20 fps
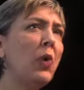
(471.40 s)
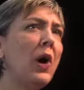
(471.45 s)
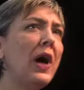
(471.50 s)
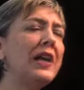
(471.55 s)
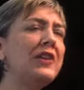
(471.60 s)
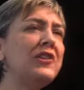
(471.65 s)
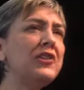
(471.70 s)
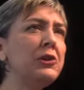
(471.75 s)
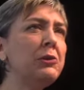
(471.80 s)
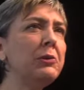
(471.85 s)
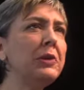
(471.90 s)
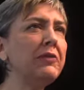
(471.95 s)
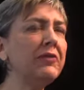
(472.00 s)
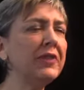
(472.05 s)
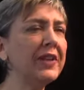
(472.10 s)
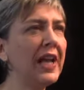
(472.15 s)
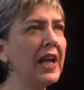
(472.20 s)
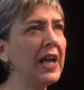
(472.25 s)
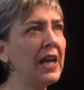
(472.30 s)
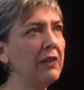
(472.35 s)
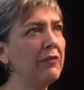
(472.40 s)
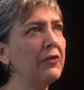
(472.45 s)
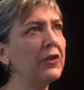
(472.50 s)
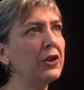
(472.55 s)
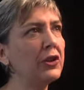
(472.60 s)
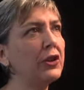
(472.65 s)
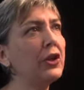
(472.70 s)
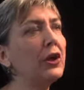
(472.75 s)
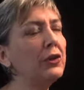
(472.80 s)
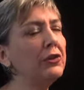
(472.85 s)
why do you even have
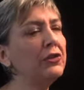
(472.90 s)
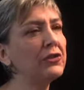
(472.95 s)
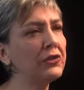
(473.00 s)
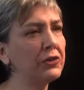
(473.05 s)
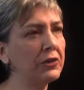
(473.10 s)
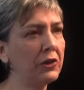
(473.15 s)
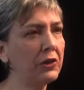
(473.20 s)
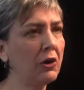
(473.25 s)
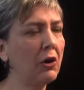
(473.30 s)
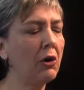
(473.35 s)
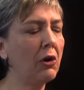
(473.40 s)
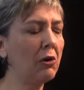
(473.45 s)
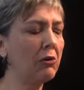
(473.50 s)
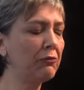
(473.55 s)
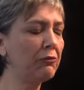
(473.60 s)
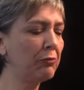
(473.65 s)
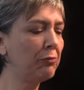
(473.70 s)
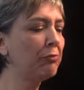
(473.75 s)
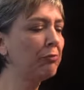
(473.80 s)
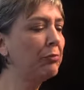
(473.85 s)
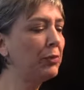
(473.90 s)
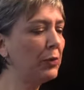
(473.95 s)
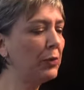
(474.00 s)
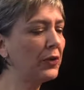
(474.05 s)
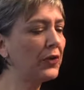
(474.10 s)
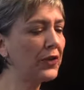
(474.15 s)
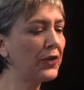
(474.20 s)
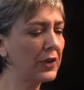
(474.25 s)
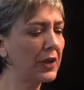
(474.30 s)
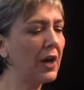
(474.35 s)
the notion of
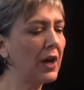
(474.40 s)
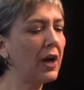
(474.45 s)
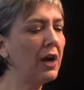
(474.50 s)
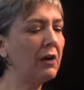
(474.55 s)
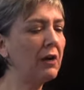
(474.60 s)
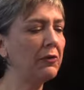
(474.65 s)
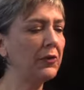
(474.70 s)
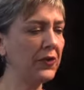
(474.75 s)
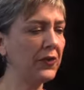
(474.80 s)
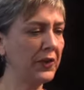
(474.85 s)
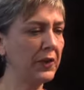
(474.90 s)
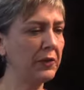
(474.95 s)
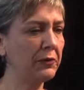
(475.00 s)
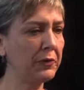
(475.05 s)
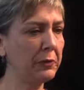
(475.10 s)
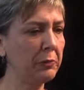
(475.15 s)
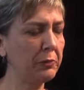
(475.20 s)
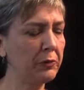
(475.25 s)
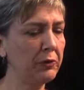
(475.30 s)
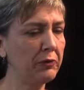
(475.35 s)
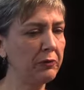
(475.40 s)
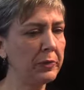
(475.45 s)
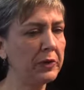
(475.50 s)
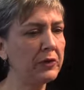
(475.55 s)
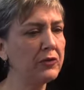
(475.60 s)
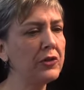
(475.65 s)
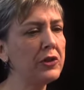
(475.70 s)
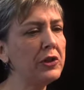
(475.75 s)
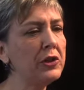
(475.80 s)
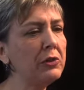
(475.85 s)
books that are for
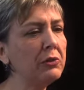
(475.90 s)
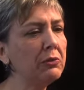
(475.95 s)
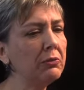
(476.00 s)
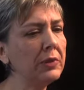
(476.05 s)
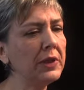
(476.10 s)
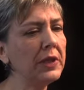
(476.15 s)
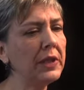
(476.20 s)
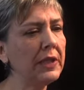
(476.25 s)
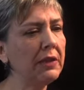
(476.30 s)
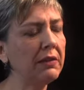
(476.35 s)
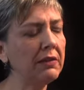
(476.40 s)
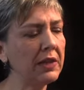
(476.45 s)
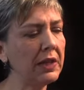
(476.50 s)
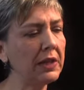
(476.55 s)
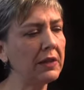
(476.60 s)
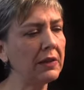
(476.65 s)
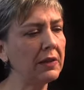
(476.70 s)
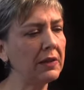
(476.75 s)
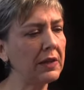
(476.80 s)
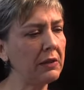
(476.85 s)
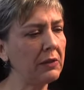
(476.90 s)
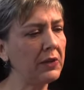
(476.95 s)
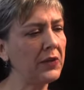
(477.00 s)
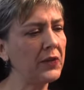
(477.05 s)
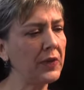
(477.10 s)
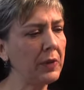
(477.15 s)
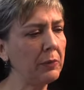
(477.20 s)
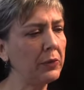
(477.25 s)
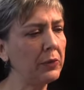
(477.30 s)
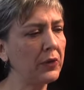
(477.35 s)
self-improvement? Do you really think that there are
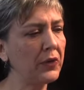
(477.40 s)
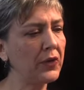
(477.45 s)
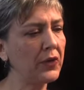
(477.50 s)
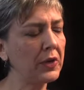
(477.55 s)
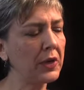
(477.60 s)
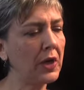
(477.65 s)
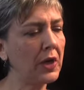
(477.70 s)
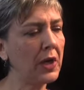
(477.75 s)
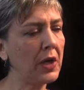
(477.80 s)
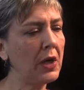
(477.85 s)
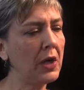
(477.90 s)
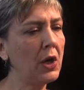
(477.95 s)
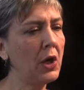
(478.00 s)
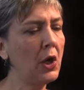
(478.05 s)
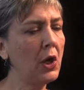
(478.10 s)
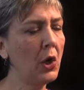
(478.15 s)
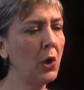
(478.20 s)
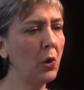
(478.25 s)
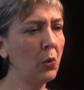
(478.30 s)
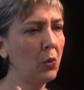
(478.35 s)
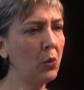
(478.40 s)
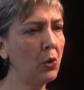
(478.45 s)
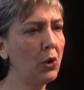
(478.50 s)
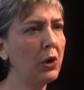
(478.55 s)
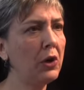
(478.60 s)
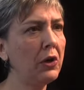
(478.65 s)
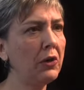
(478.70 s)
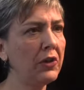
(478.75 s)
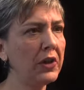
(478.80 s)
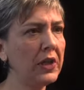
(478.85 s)
some books that are
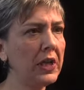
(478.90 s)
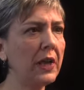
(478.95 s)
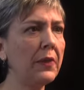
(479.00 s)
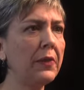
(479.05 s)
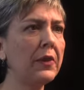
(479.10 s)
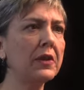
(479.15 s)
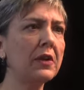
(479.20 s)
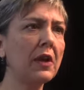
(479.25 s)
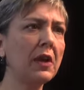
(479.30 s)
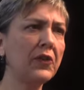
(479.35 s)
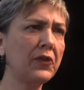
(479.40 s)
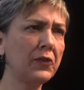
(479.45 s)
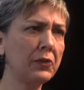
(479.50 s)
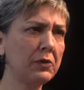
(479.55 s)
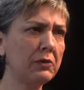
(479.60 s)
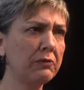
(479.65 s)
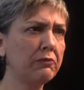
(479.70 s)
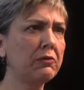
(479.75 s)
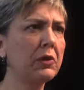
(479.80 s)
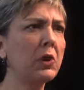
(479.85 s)
worthy and that are sort of